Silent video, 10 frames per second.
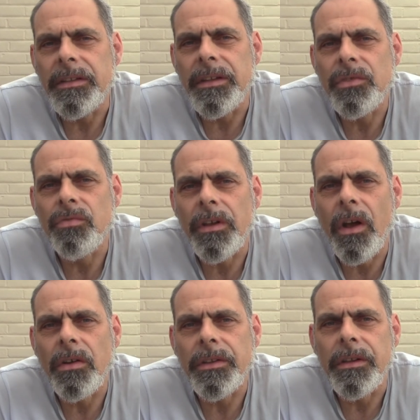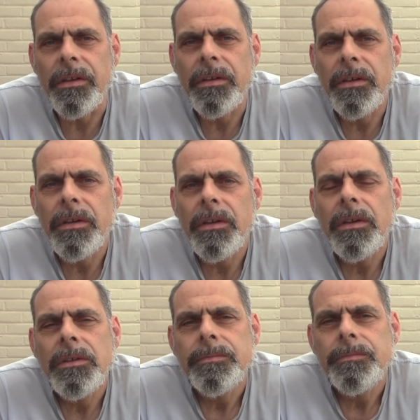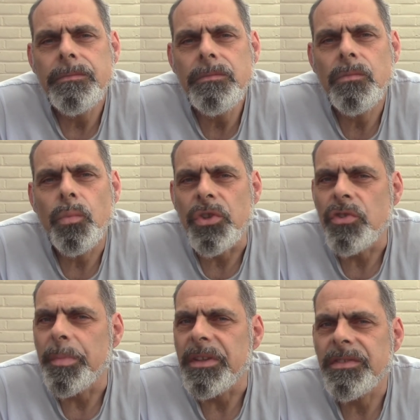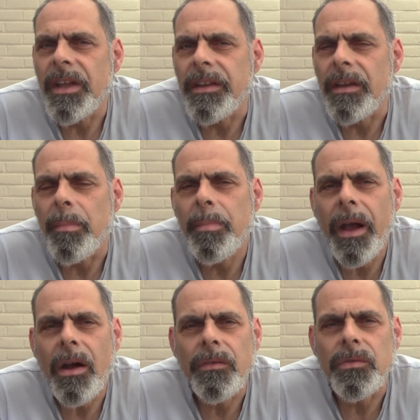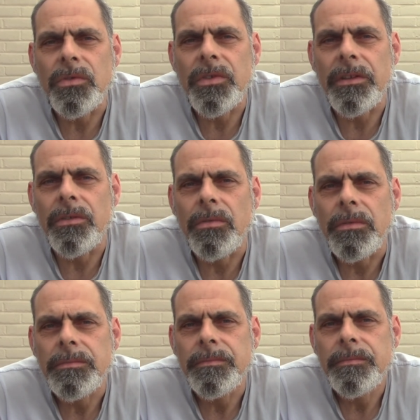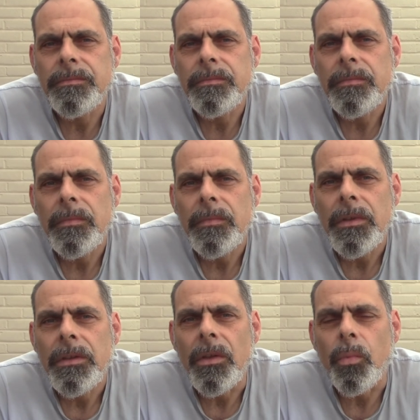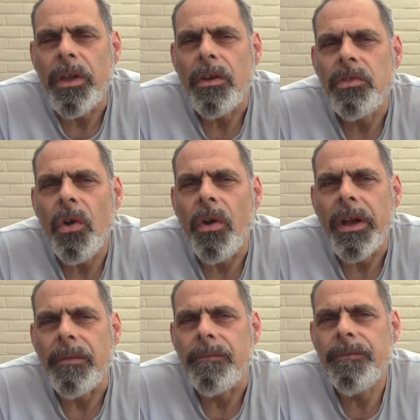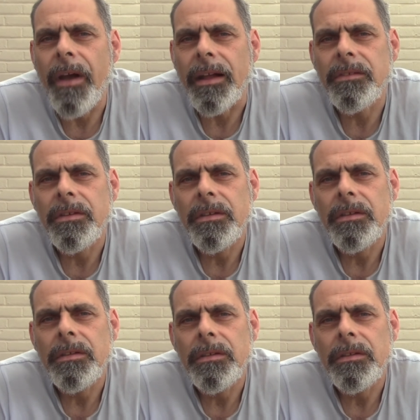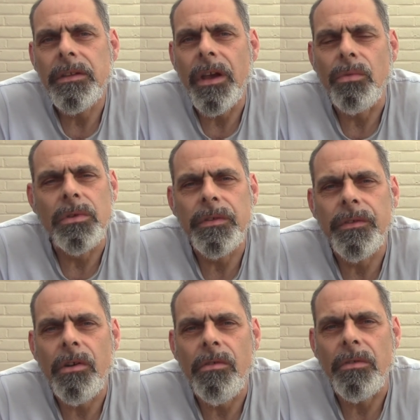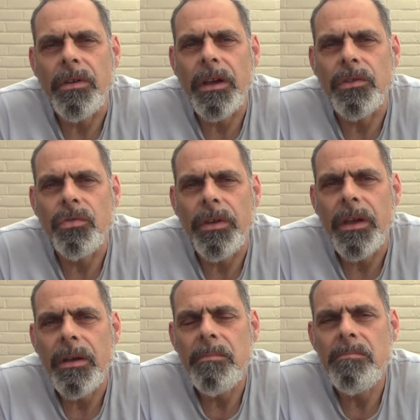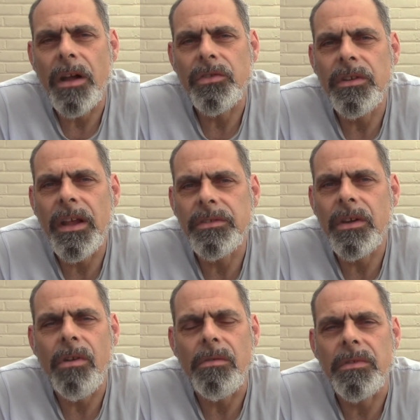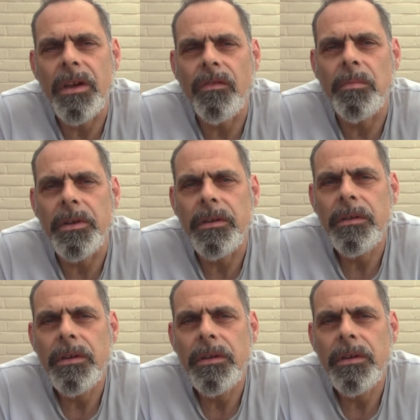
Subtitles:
disregarded, we shall be sending a powerful signal that we are not, in fact, the owners of our own country, much less our own government.